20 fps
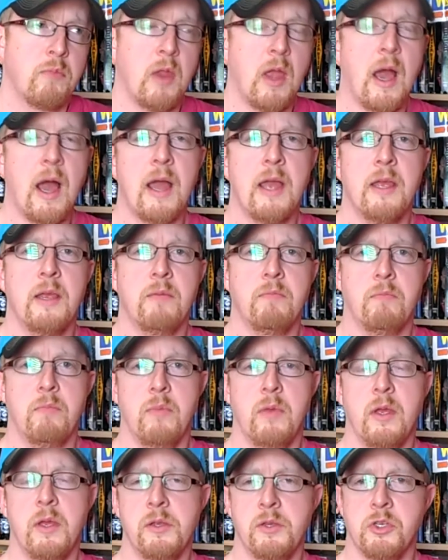I
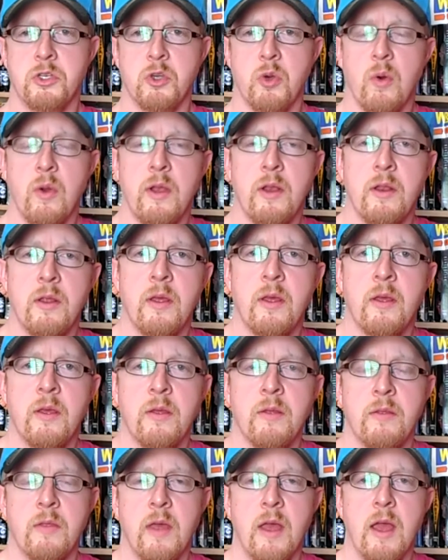enjoyed
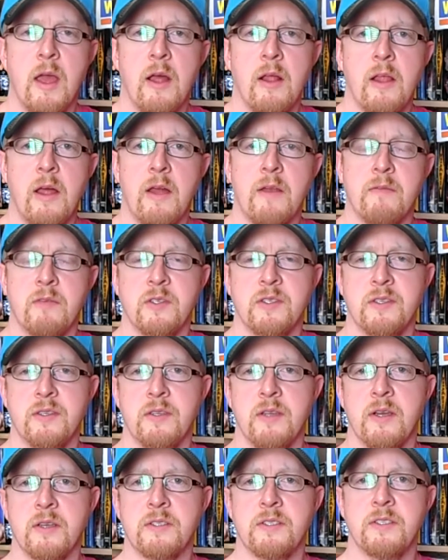the hell out of his
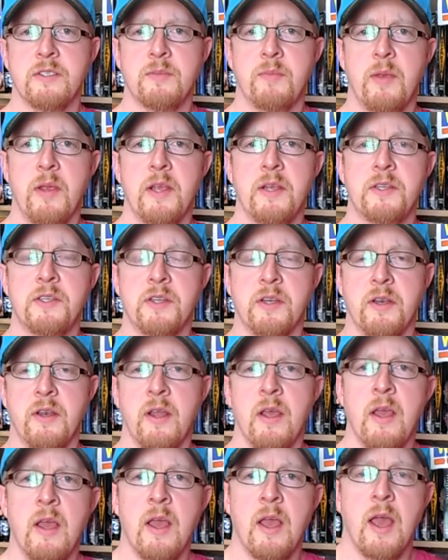induction speech, and
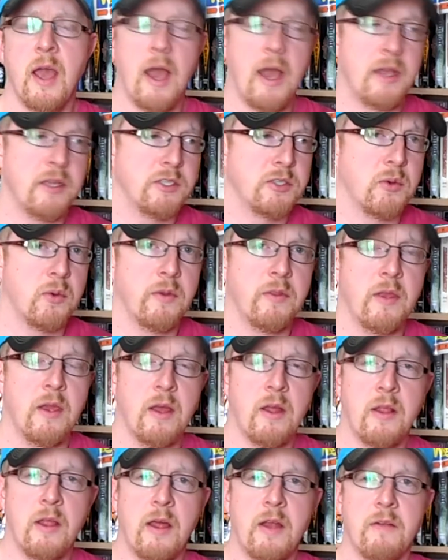I enjoyed the
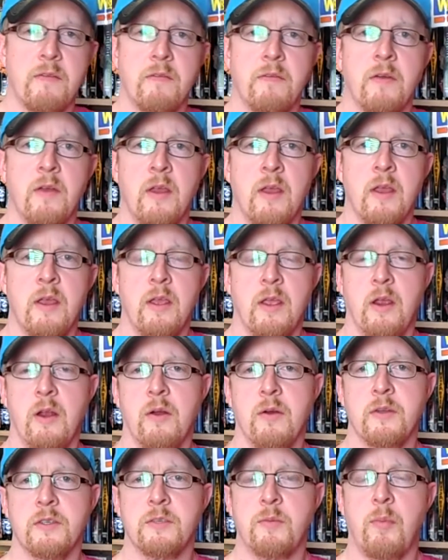hell out of, you
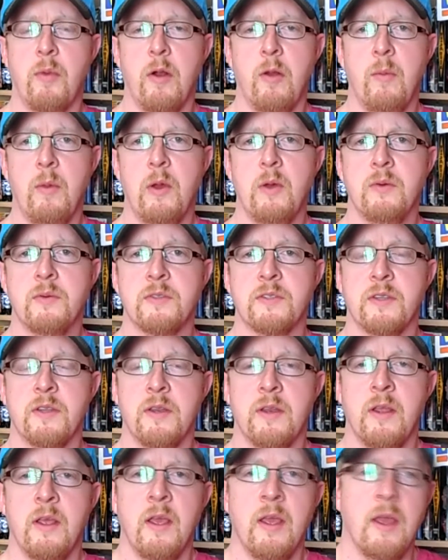know, his promos.
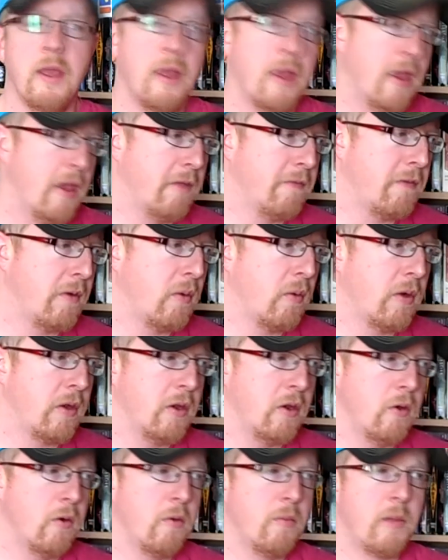And if I want to
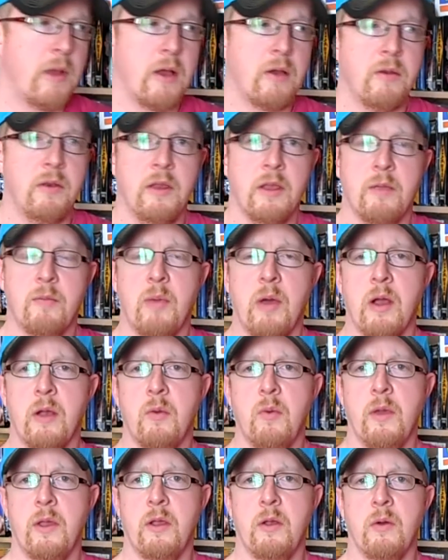know about Nick
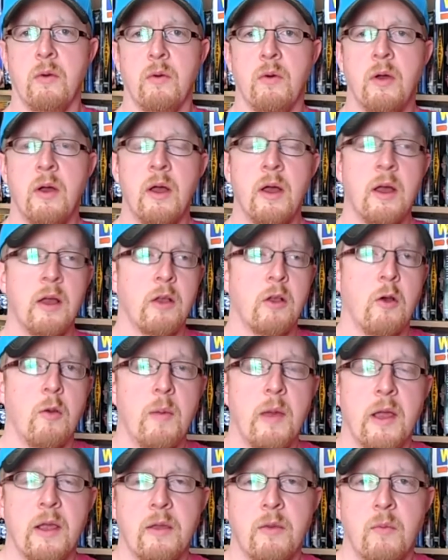Bockwinkel, go
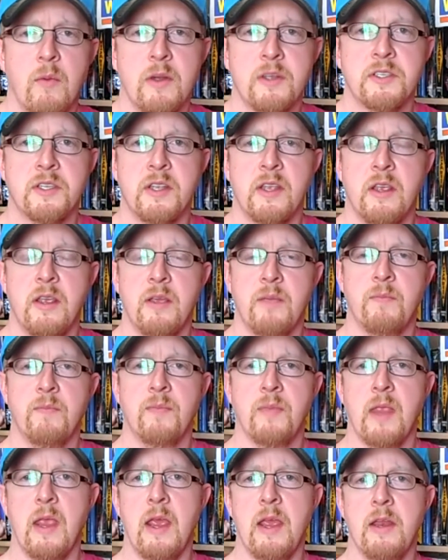back and watch the
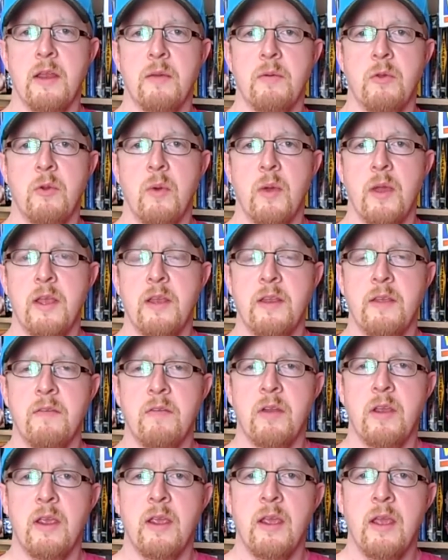AWA
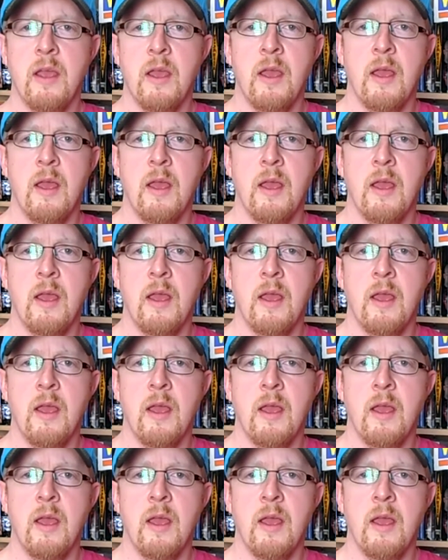DVD.